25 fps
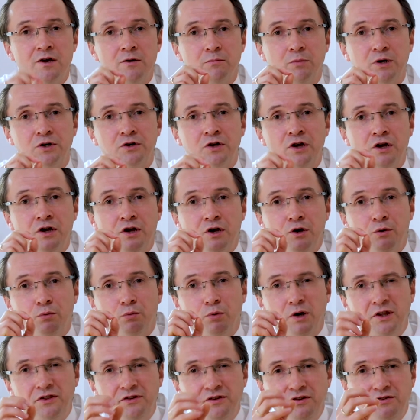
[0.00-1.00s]
But
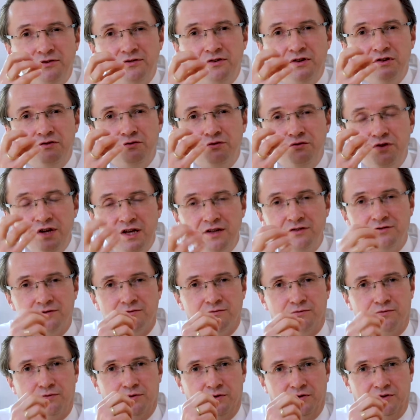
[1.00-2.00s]
what is the
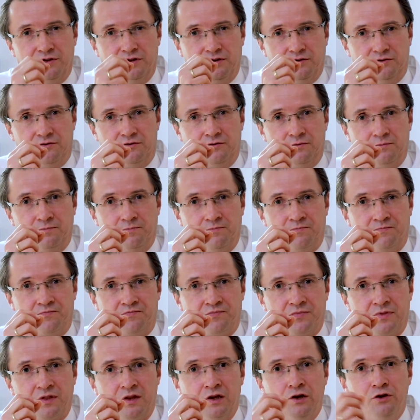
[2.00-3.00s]
reason for this?
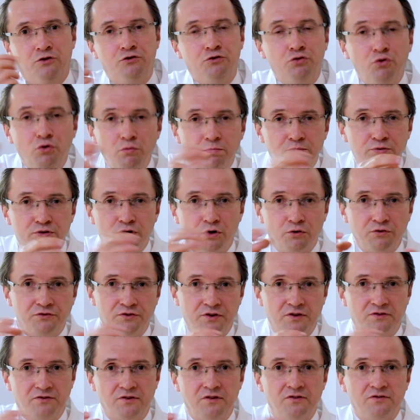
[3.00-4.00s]
Two
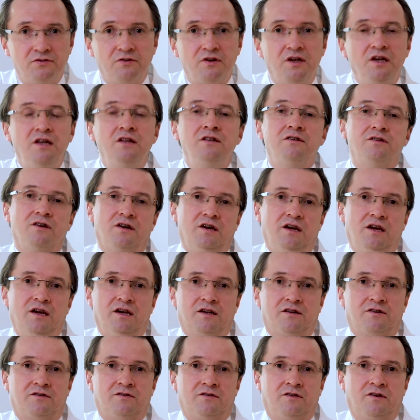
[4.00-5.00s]
processes
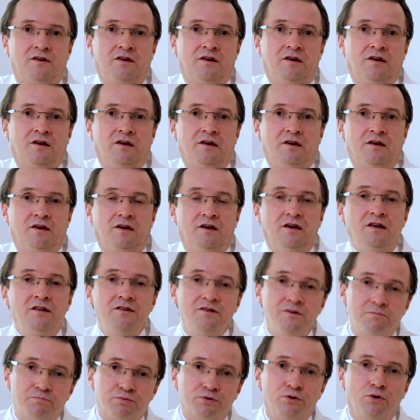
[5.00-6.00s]
interact in
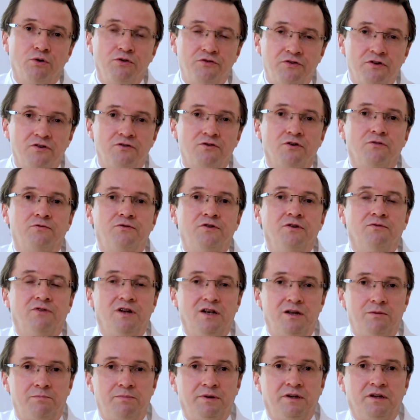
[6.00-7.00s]
the process of
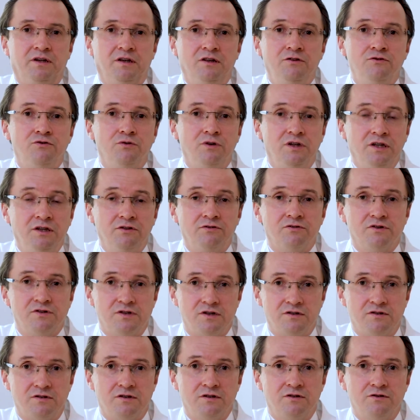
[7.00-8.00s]
developing insulin
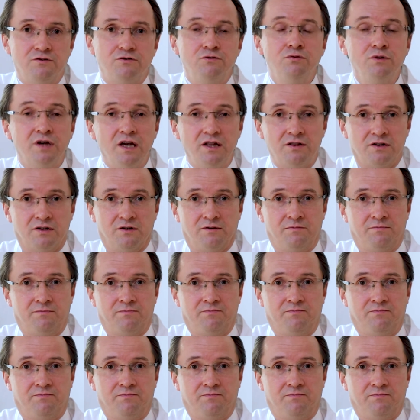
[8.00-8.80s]
resistance together.